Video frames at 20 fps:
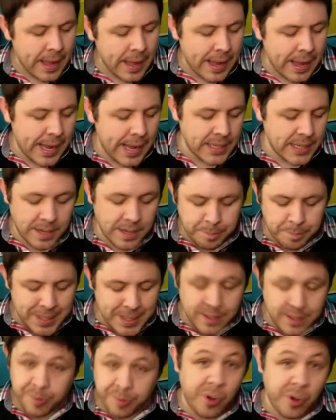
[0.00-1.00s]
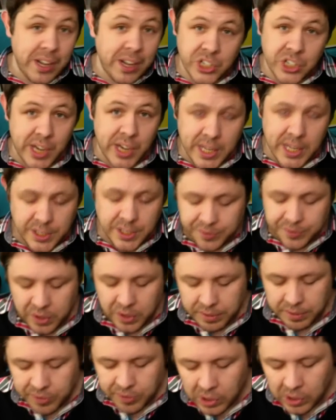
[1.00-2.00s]
and I've played the franchise for
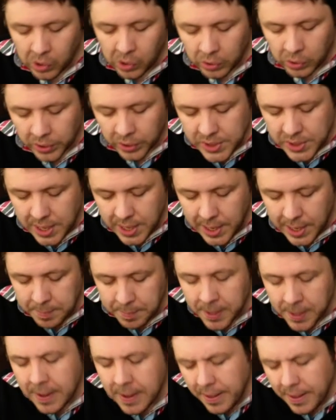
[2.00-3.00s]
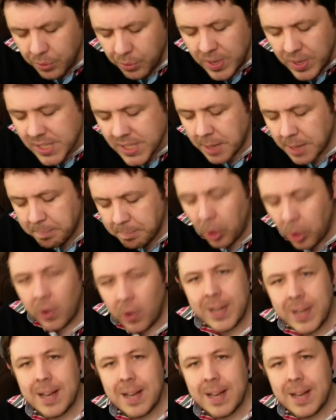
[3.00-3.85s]
a long, long time. The reason I bought it